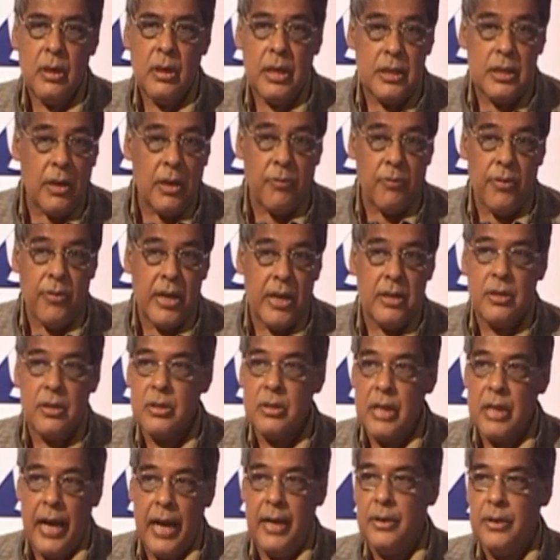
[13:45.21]
is a very
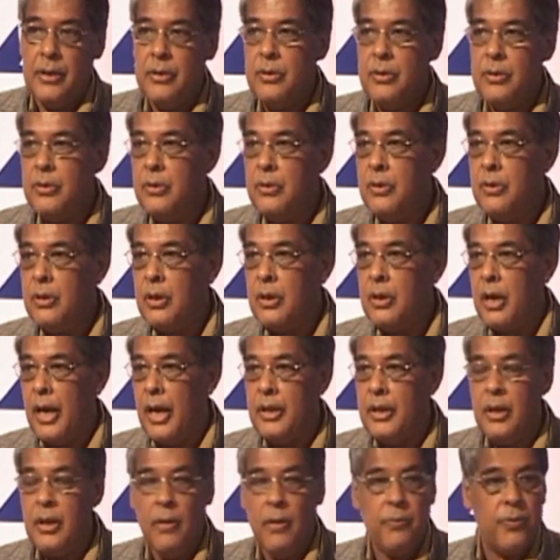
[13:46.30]
sad
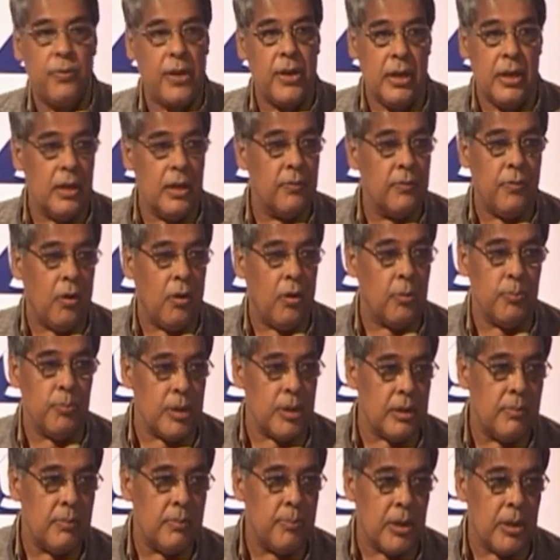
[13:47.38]
kind of feeling for
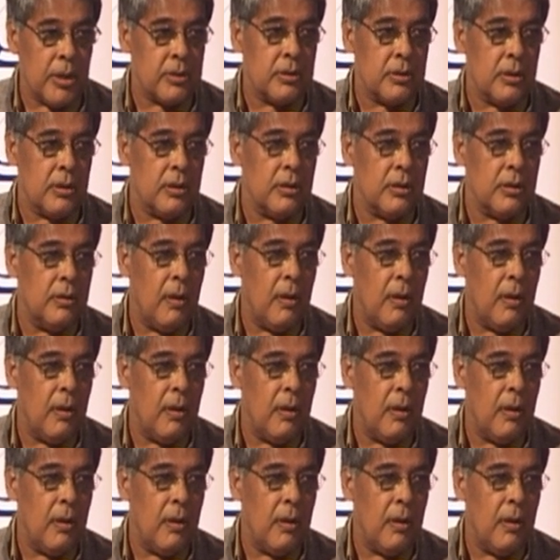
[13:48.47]
me personally.